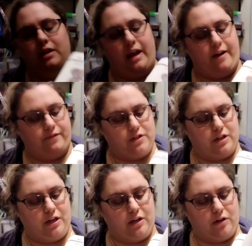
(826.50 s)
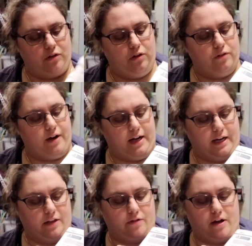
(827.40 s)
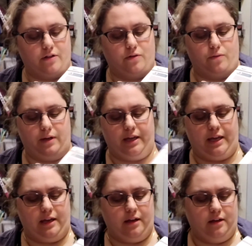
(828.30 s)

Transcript: have to do a little writing throughout the week.